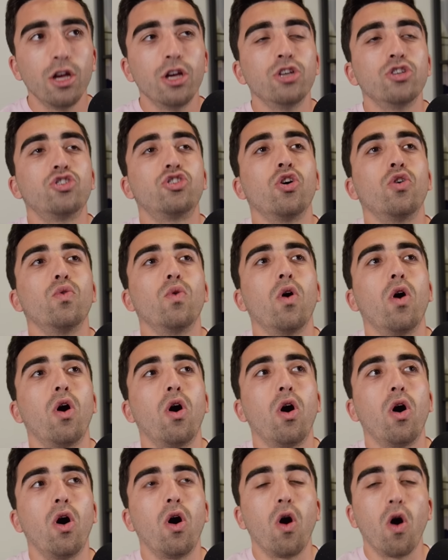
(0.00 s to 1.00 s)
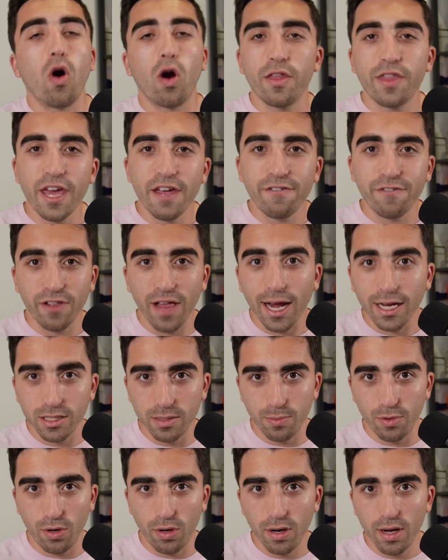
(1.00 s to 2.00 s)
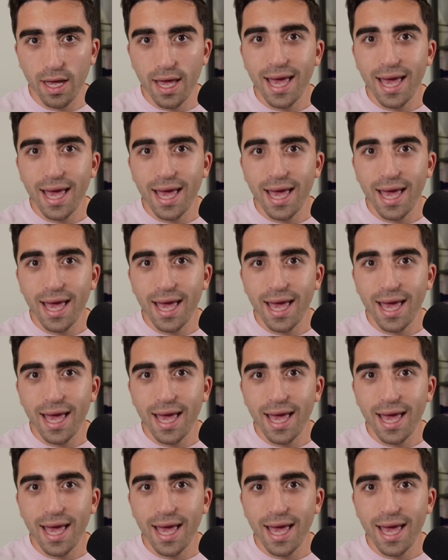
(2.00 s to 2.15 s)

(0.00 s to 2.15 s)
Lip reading: So are they flexible?